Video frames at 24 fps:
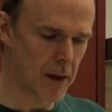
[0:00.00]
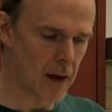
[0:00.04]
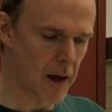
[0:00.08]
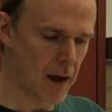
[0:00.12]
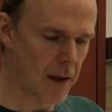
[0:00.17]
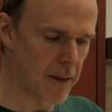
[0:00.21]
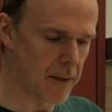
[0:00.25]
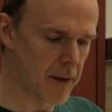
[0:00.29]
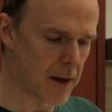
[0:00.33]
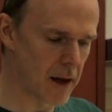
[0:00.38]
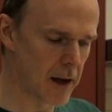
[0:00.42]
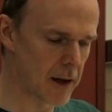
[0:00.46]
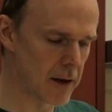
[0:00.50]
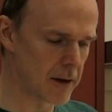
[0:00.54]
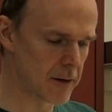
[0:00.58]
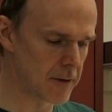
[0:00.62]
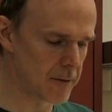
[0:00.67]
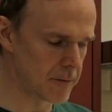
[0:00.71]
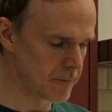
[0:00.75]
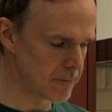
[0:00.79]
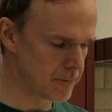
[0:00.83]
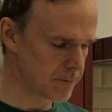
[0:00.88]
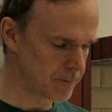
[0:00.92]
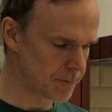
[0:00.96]
And
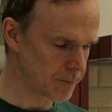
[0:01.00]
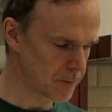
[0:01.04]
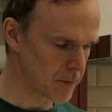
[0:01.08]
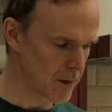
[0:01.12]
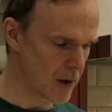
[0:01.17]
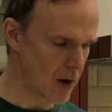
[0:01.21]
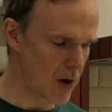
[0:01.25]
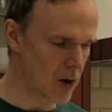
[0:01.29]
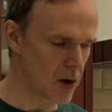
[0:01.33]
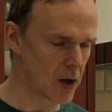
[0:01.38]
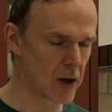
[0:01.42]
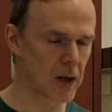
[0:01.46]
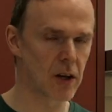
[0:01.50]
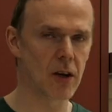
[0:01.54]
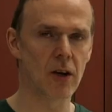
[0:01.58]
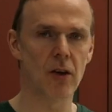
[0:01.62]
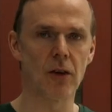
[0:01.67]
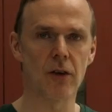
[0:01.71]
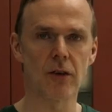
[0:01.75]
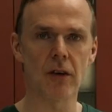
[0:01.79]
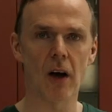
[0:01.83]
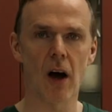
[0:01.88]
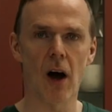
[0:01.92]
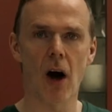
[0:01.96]
then I'm going to
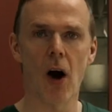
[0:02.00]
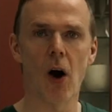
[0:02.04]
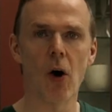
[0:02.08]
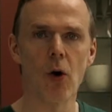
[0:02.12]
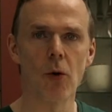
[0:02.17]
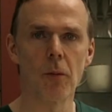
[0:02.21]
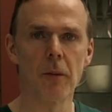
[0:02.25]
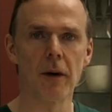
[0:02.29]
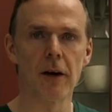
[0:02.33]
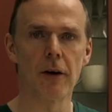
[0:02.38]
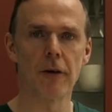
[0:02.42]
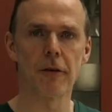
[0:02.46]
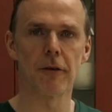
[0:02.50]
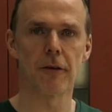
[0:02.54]
use wholemeal